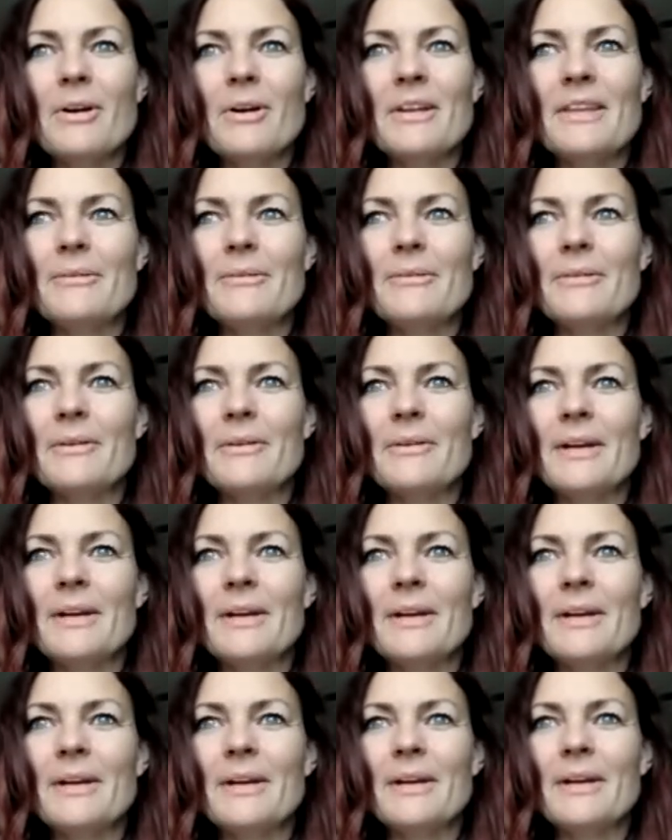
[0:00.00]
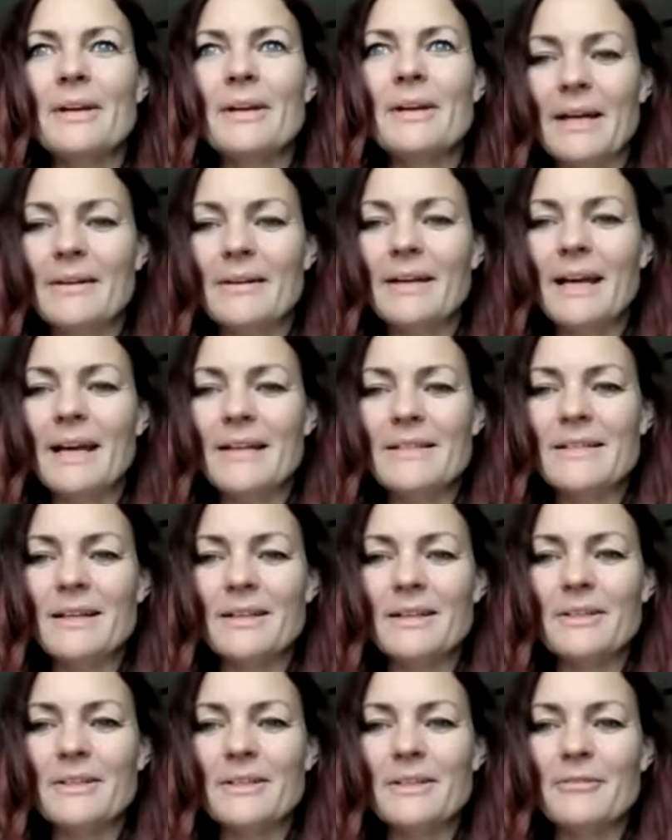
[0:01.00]
think we're getting better at
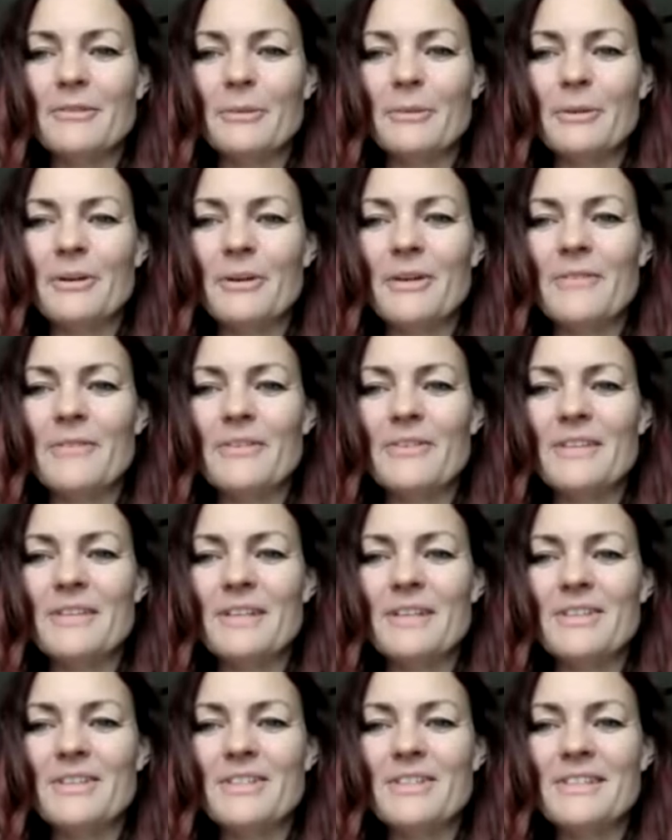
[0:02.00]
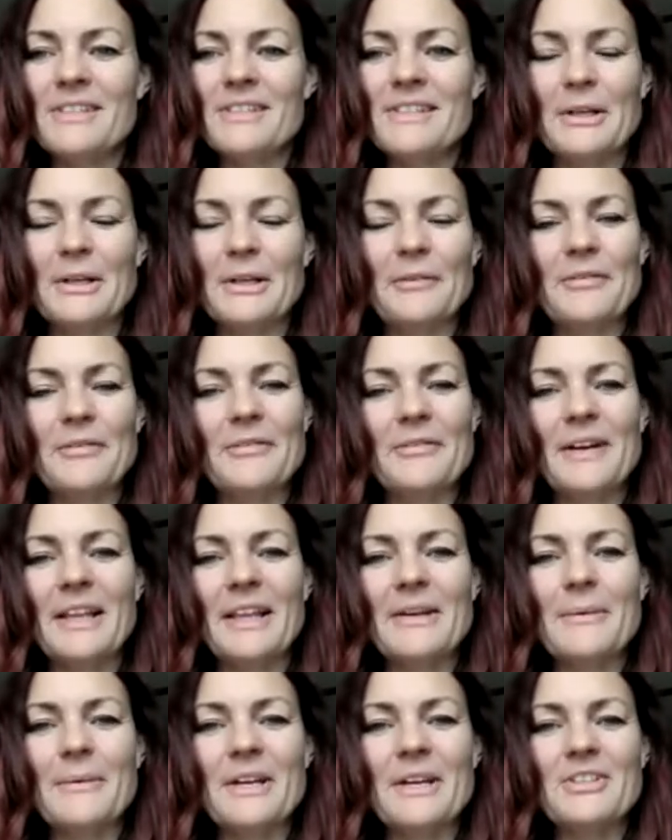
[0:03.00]
uncomfortable conversations and
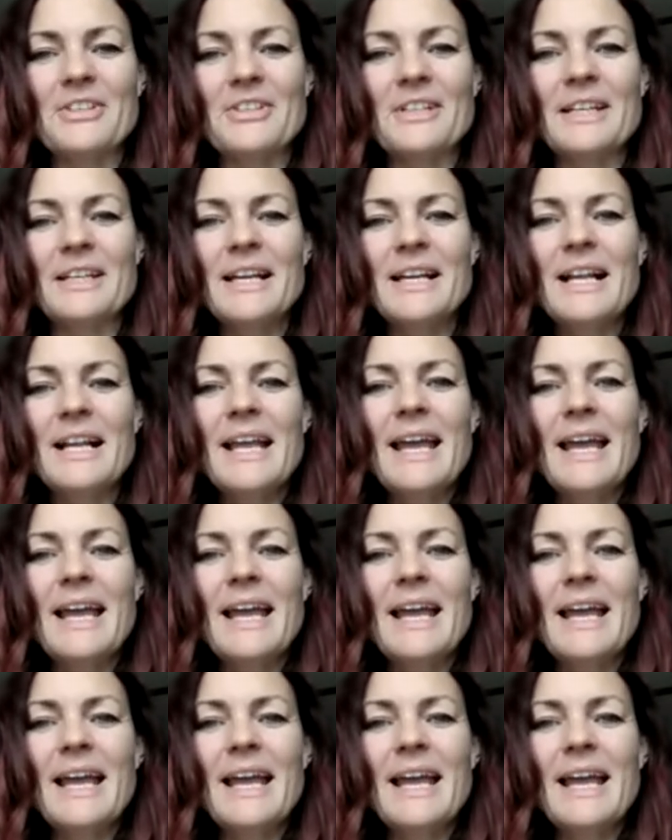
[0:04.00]
self-evaluation.